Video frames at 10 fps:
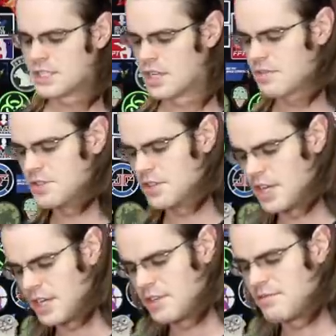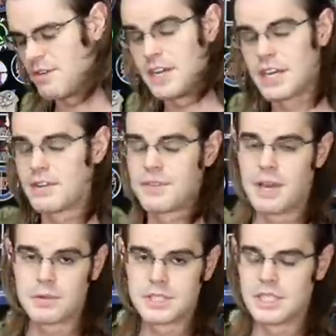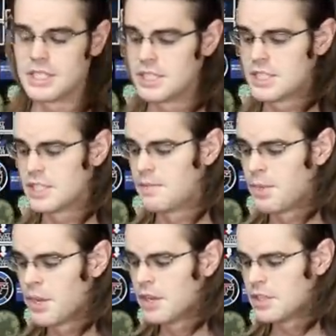stuff so that I could find out if that was any decent.